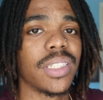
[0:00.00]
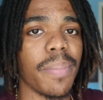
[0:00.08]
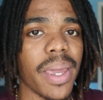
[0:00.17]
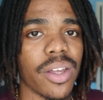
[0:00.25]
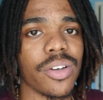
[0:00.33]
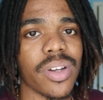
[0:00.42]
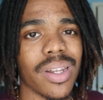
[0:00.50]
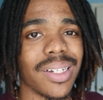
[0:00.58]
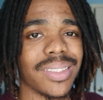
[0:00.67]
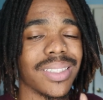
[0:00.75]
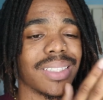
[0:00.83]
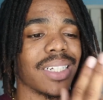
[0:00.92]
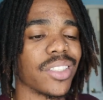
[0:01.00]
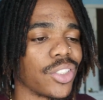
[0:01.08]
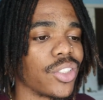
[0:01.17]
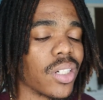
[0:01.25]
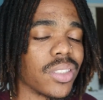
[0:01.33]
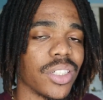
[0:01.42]
to make your dreadlocks look as
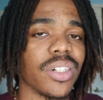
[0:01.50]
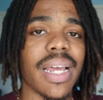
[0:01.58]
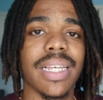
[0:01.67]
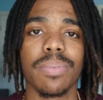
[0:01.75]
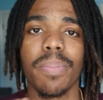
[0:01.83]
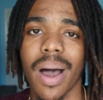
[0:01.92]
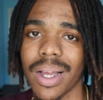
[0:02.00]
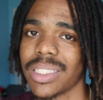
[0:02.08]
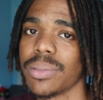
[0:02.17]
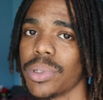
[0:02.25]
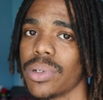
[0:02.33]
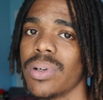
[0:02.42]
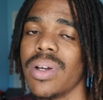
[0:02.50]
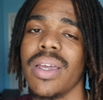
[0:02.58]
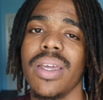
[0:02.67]
structured as possible,